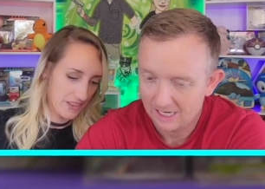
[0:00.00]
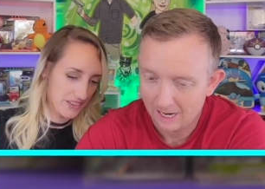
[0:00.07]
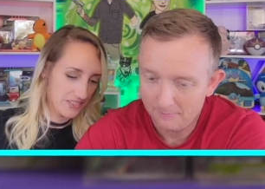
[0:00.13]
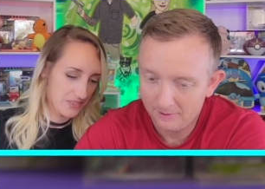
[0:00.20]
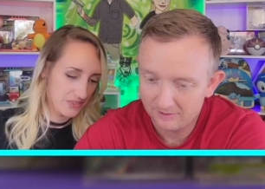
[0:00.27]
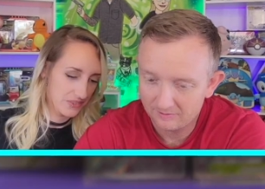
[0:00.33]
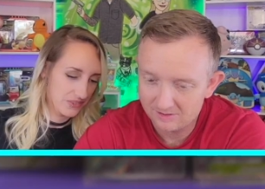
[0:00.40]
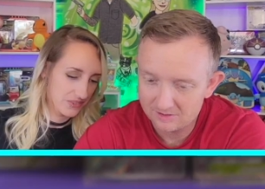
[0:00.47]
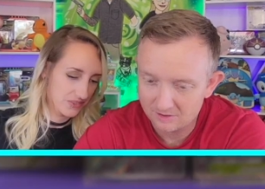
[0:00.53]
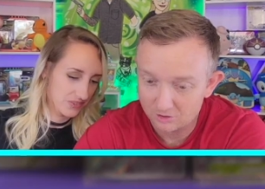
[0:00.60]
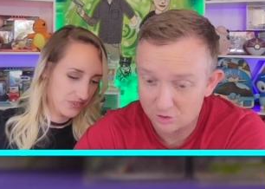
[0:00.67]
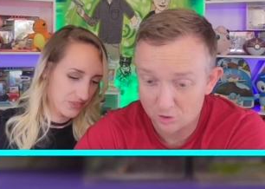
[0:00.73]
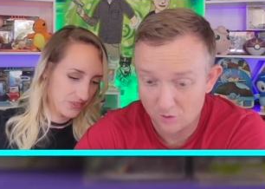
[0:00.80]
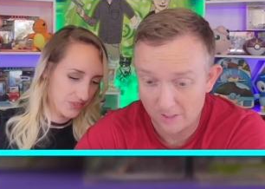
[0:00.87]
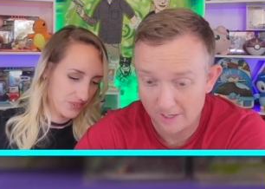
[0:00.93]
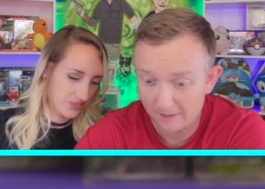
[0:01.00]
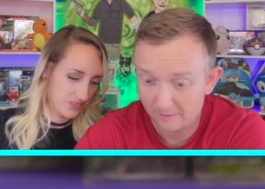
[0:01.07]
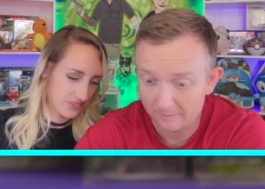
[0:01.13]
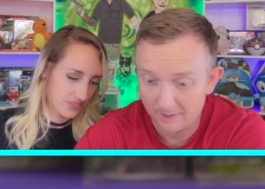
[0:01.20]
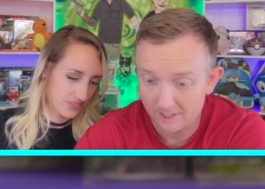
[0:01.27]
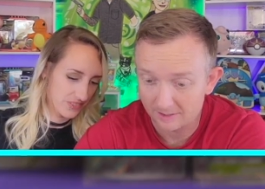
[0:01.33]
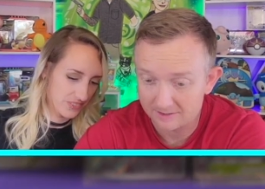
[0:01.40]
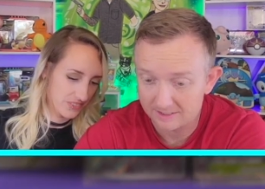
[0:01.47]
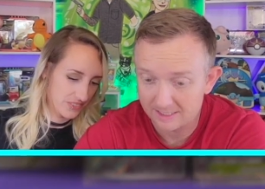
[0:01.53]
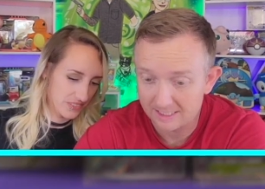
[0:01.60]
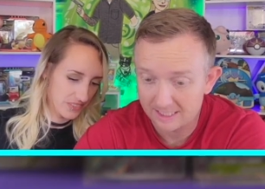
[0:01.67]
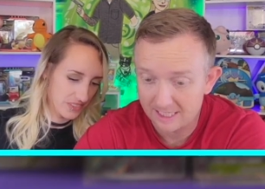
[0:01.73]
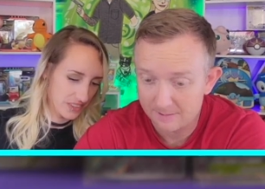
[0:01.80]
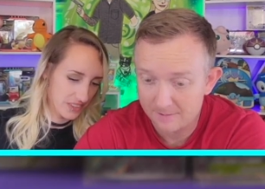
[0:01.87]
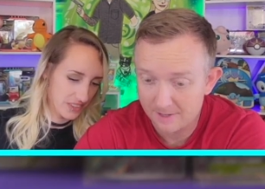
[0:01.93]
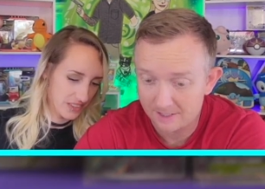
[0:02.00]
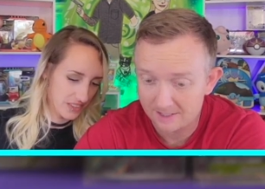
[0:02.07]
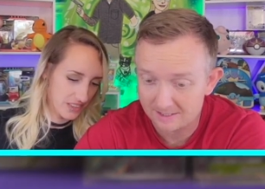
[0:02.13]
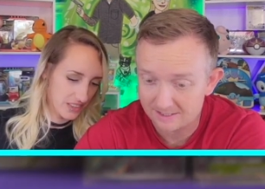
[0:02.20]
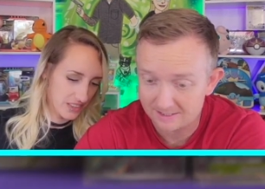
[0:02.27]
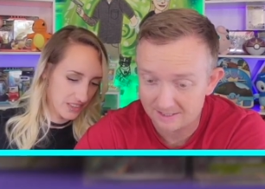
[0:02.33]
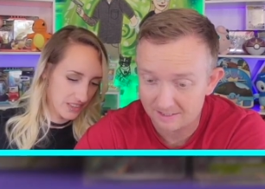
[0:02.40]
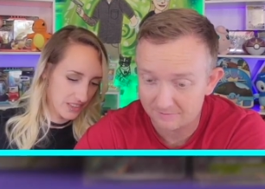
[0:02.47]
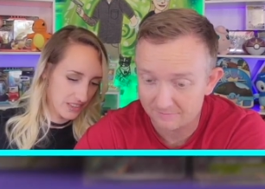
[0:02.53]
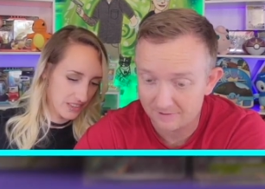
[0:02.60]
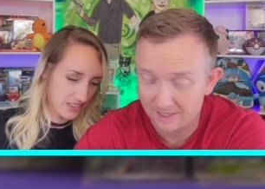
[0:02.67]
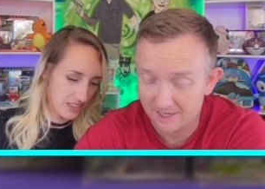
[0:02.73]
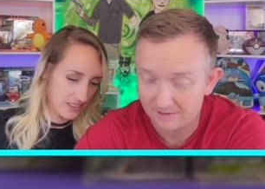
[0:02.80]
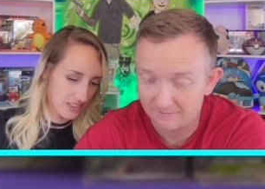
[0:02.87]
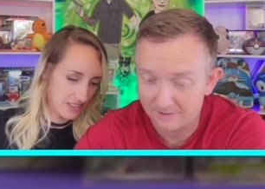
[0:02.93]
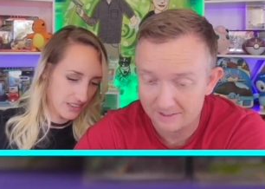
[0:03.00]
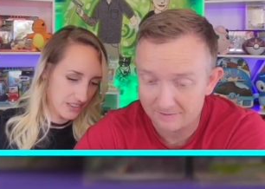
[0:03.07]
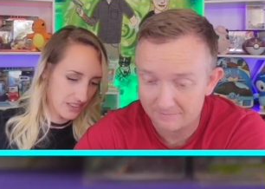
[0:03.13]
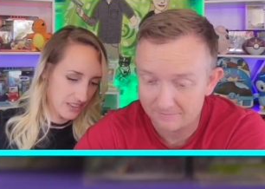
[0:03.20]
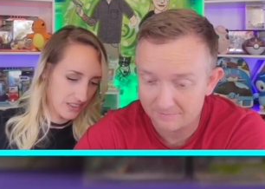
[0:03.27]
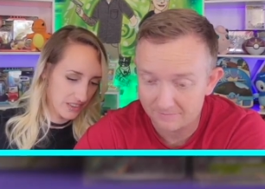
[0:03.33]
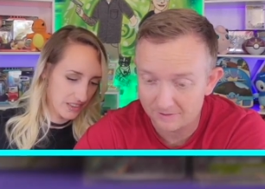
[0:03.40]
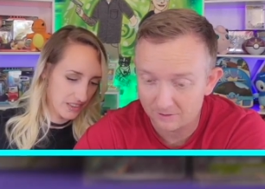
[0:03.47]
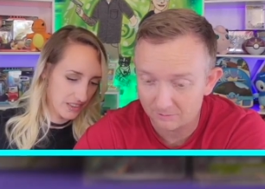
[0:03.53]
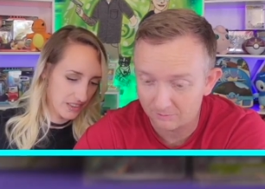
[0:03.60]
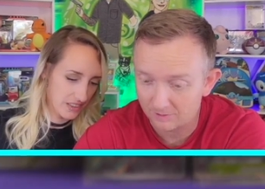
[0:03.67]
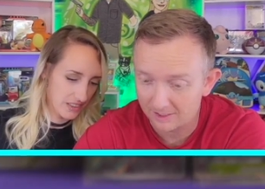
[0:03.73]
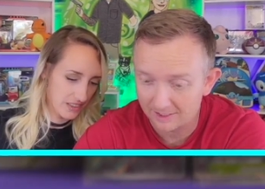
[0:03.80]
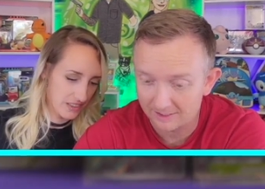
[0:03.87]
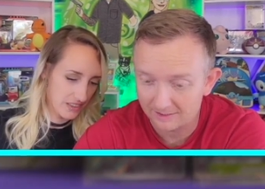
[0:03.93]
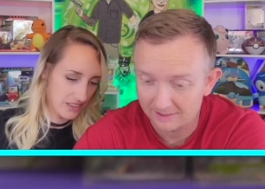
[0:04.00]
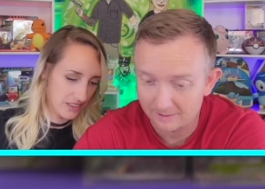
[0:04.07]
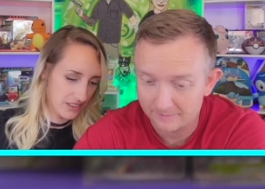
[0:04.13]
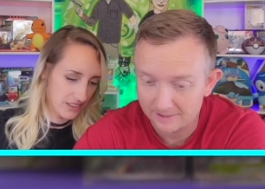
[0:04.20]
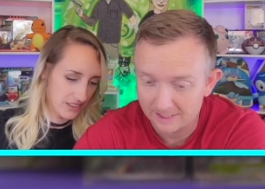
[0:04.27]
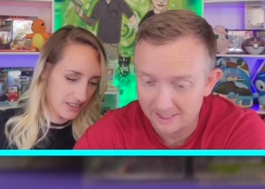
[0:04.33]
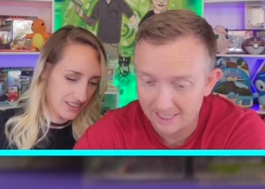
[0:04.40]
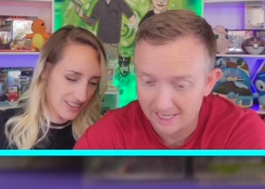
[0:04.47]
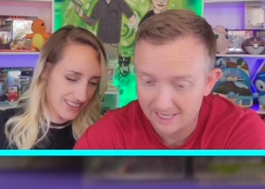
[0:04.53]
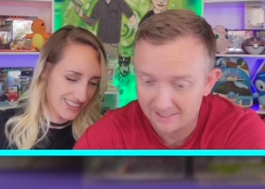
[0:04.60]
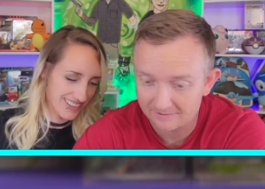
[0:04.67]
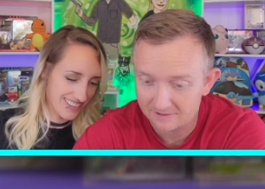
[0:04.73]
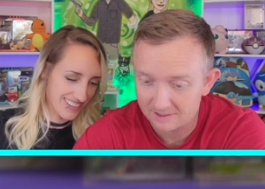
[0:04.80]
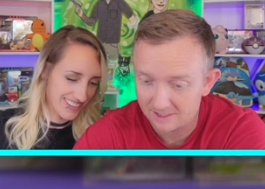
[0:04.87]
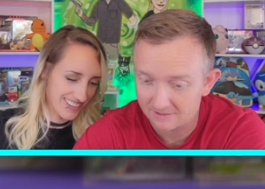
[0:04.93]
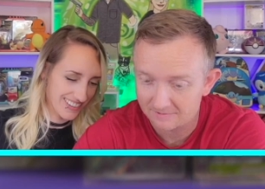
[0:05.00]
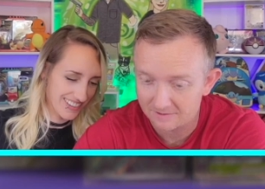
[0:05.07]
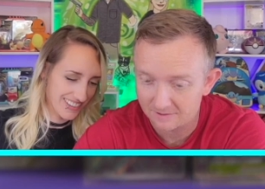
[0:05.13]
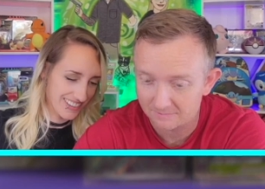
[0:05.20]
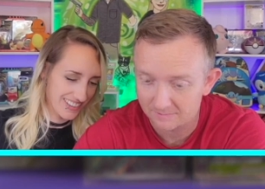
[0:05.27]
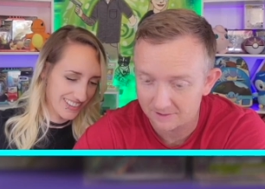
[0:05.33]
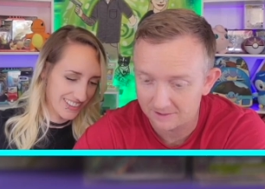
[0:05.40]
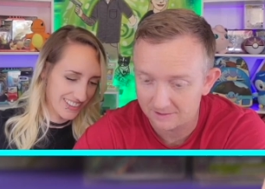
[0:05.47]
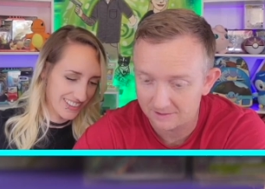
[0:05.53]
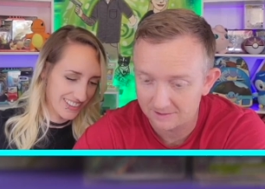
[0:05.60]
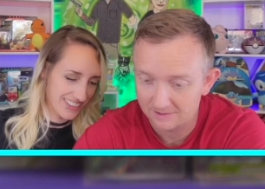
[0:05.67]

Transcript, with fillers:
Speaker 1: I picked these cards straight out of the box, and it came out as a set of five. It felt right. I mean, it had to have something.